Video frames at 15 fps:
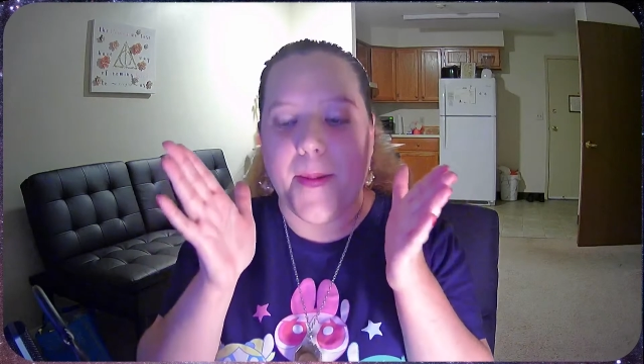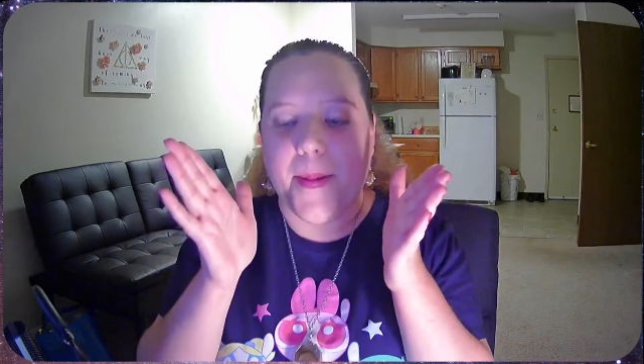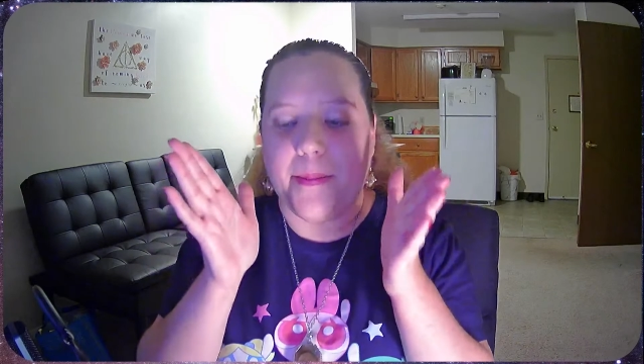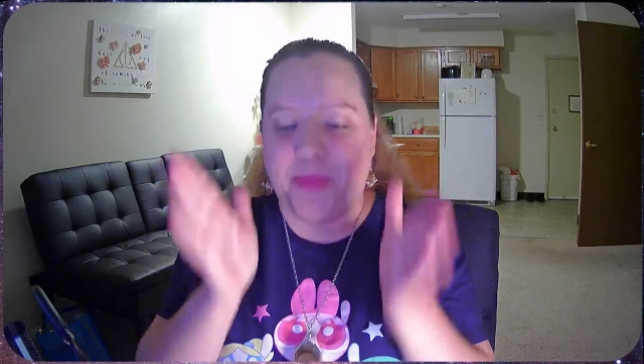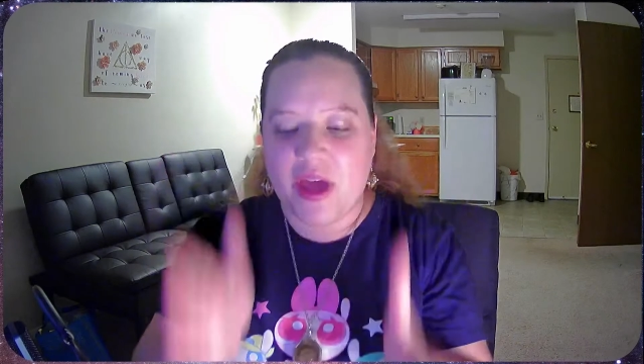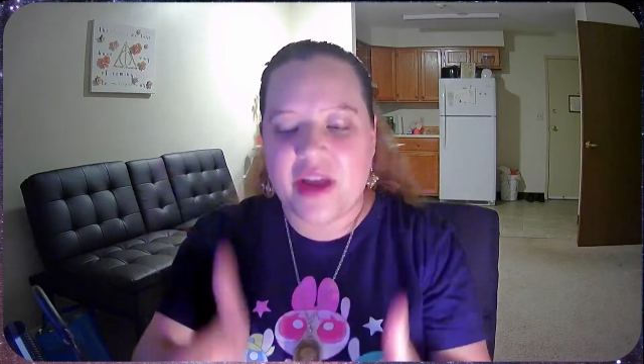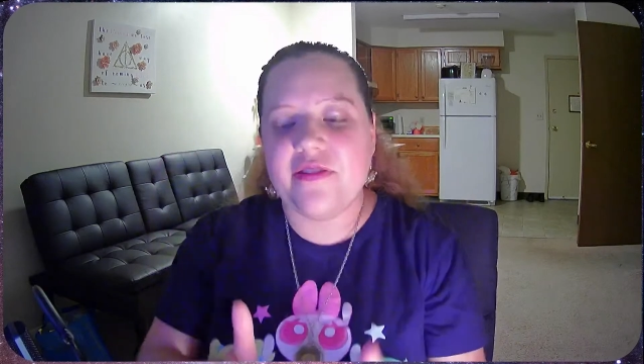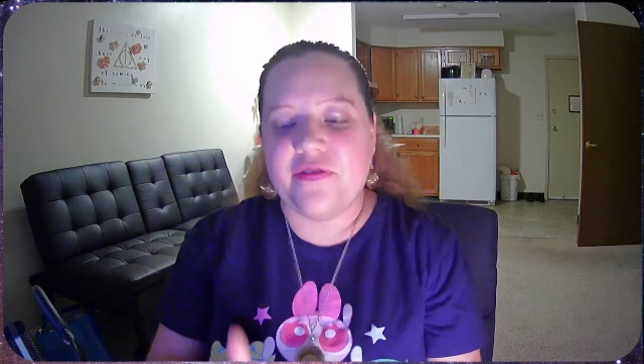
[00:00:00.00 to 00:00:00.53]

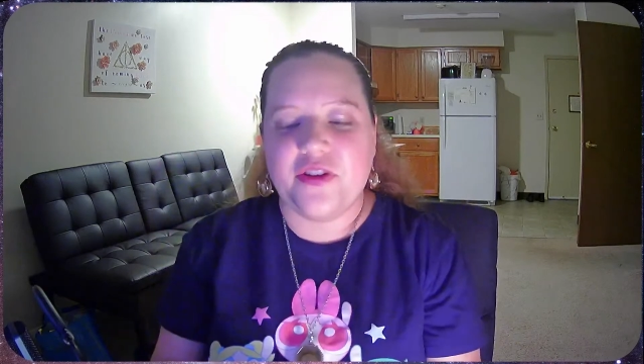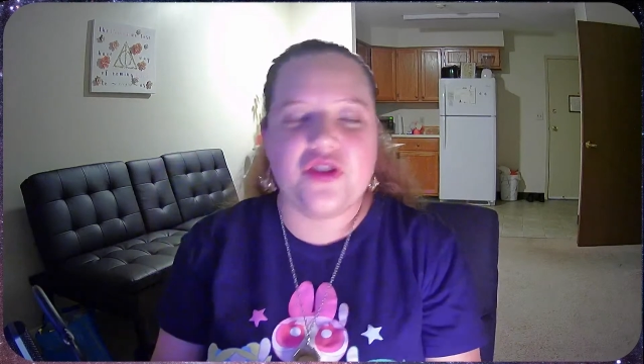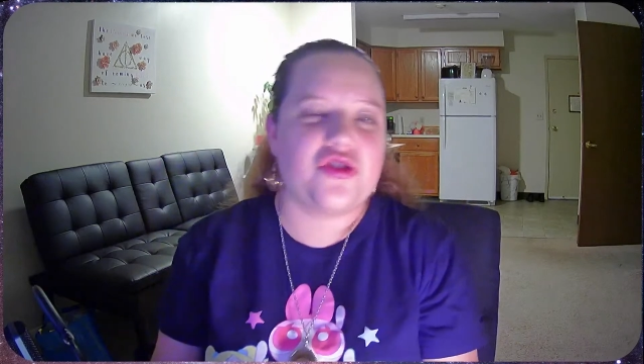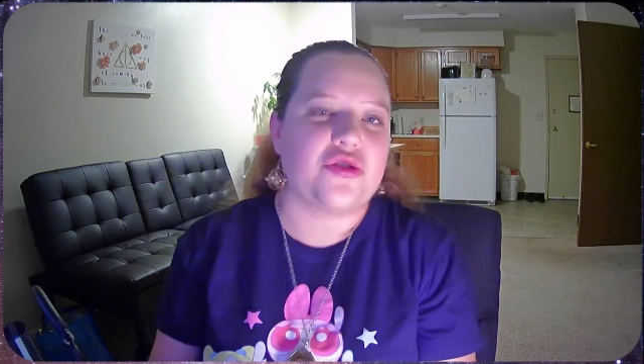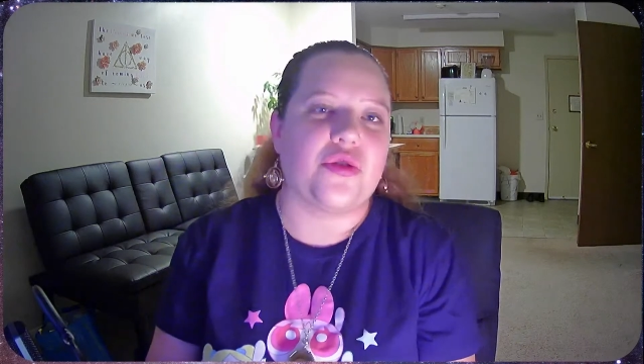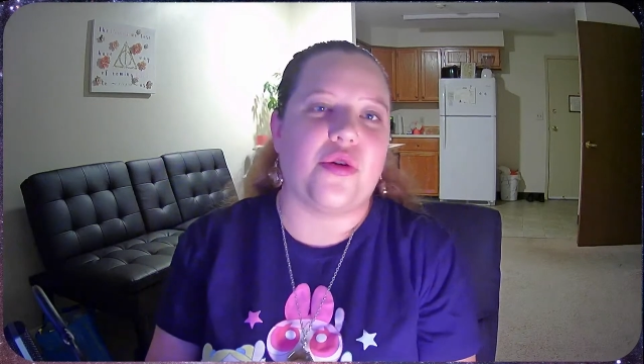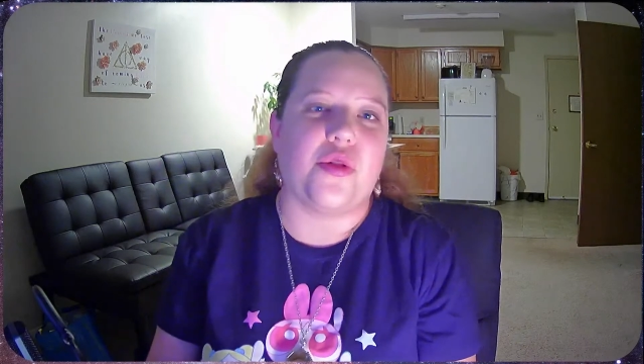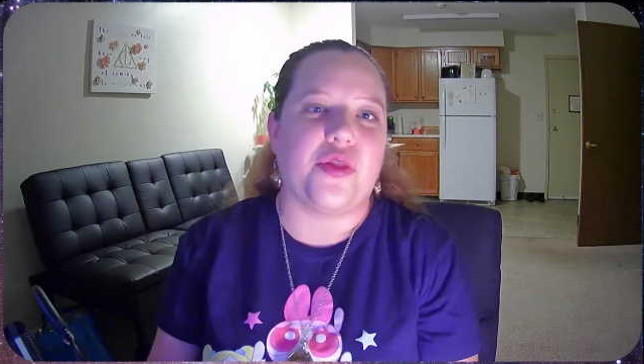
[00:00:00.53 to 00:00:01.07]

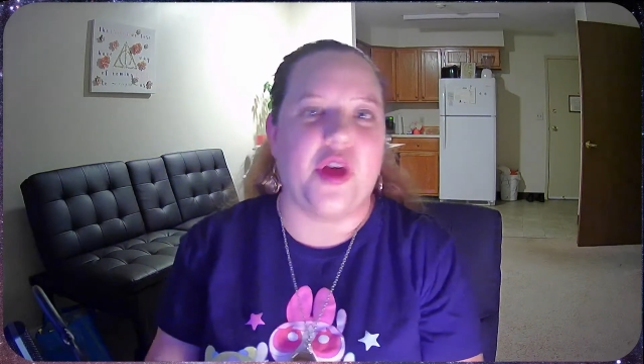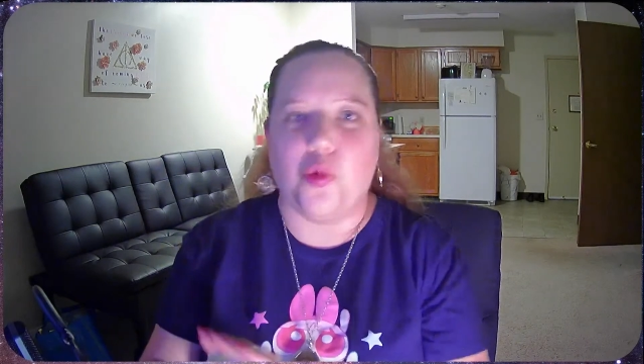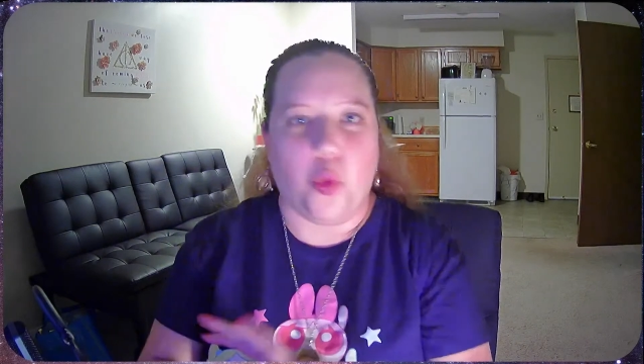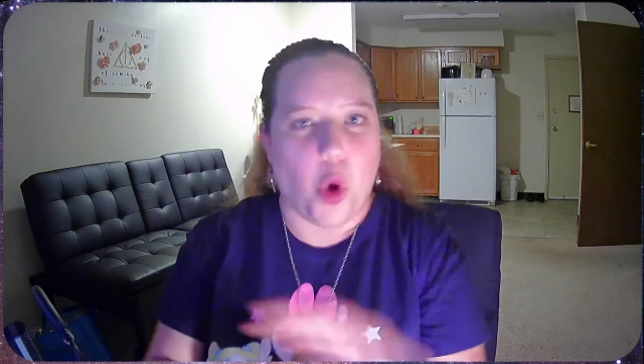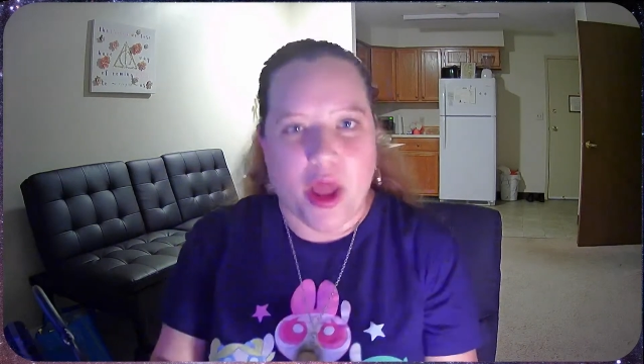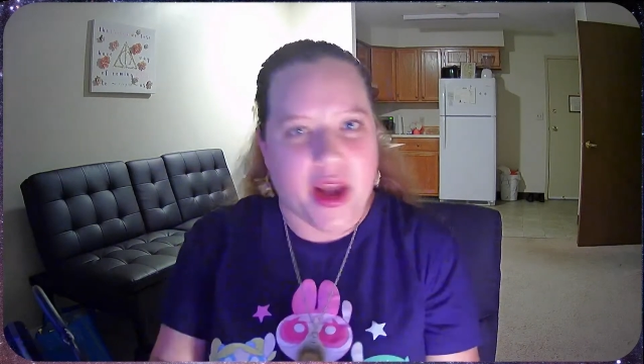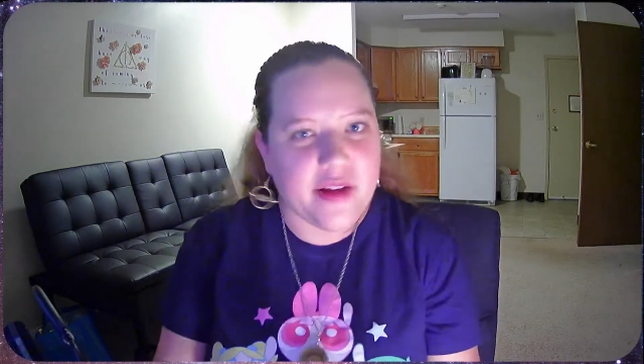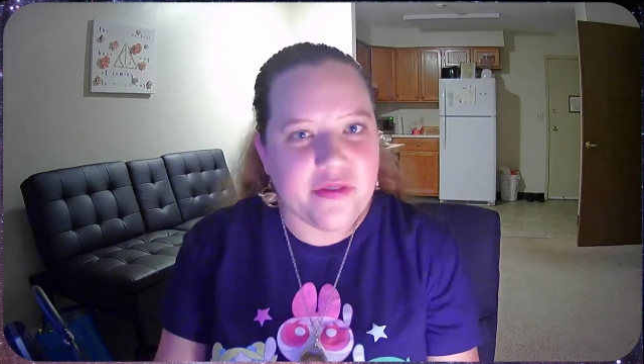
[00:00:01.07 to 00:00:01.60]
beneficial than
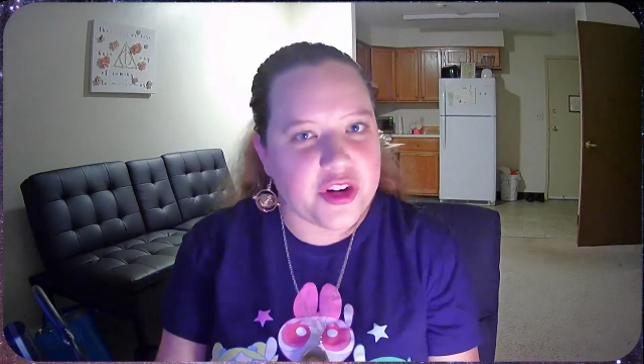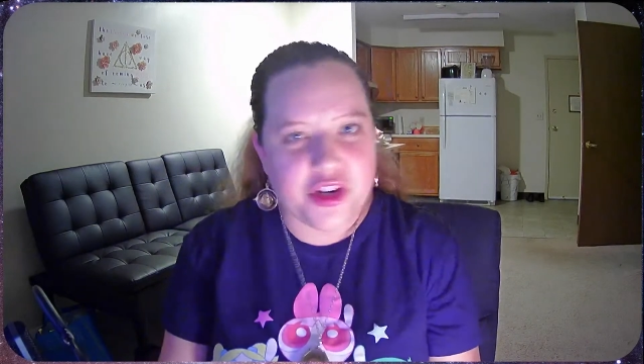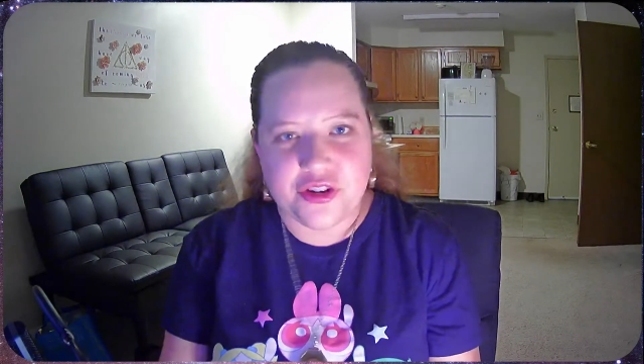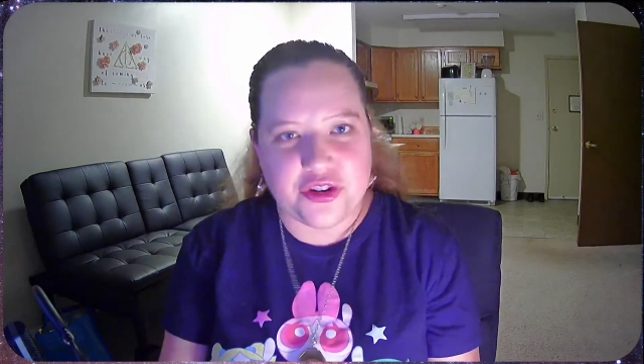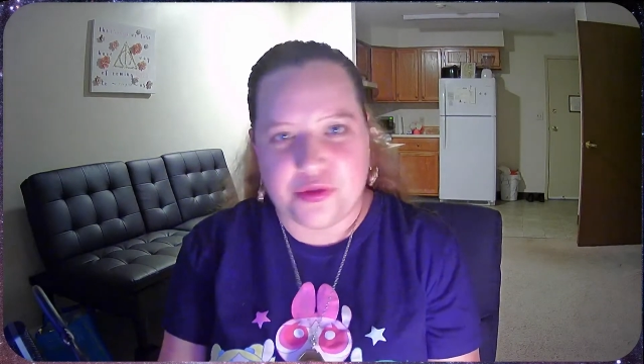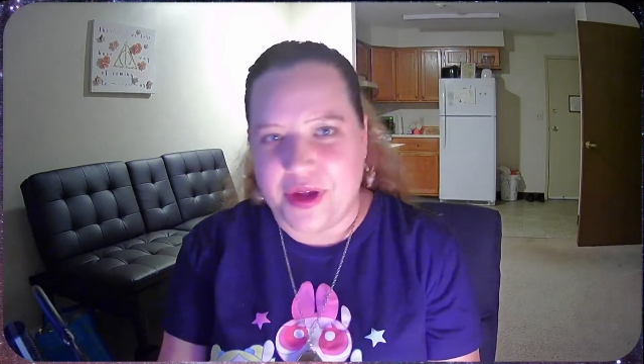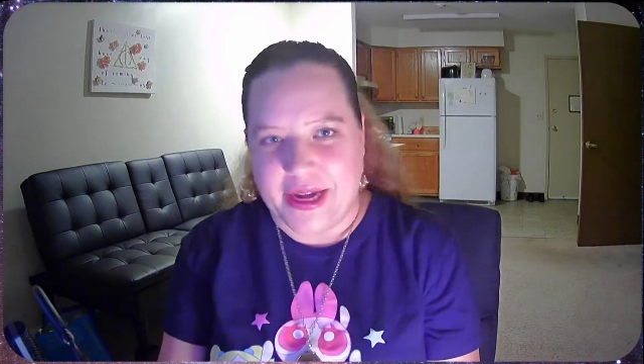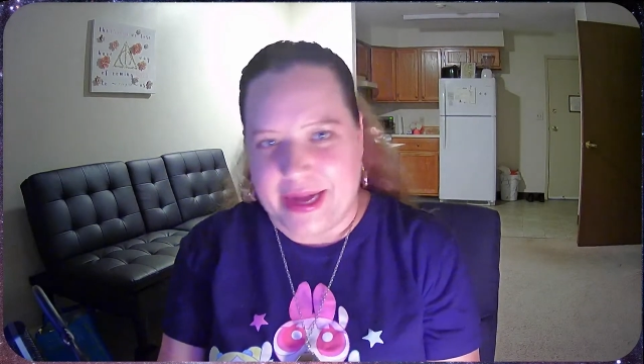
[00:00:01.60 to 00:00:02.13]
whatever you're
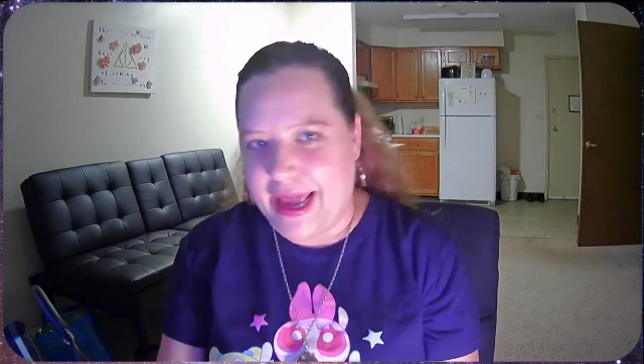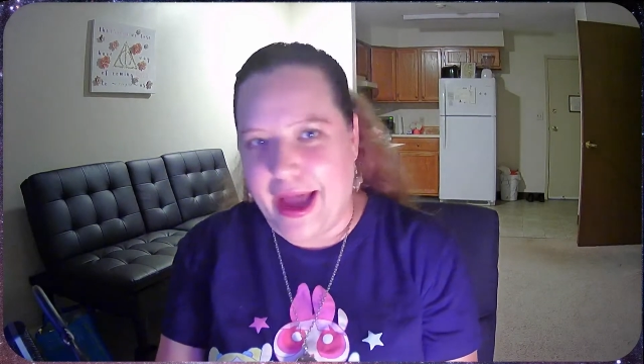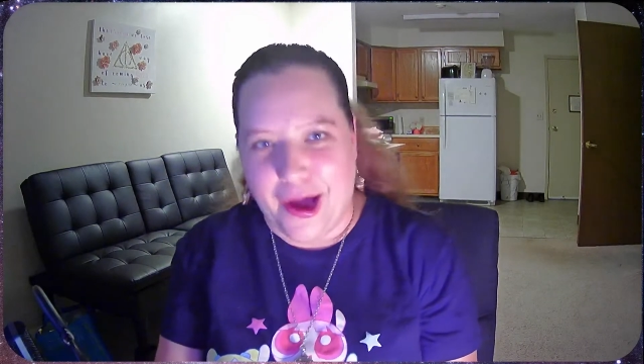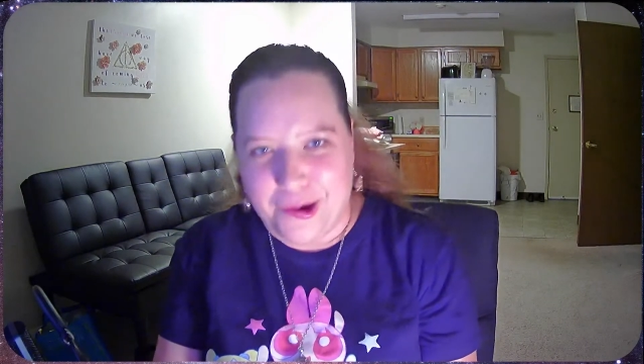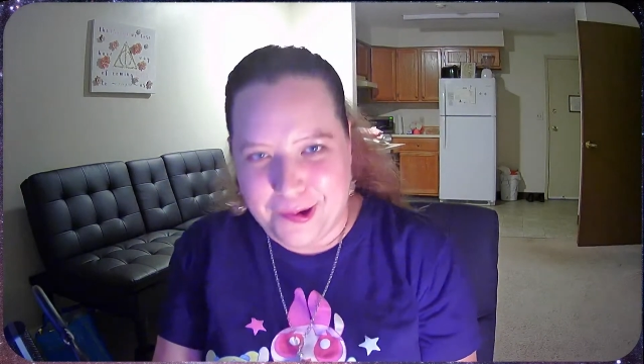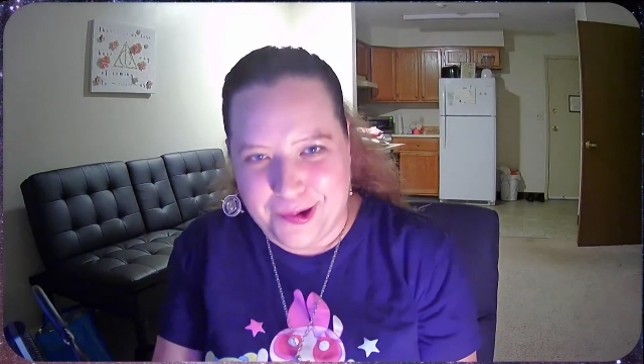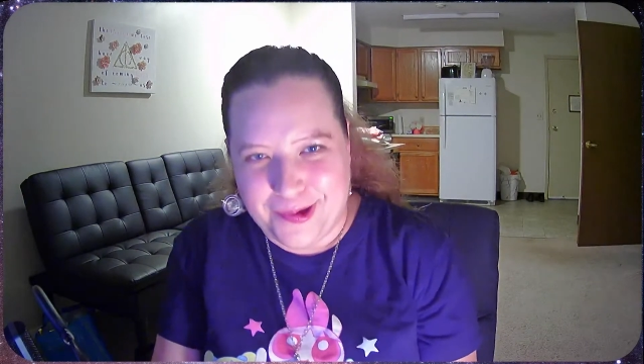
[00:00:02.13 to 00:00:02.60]
doing now.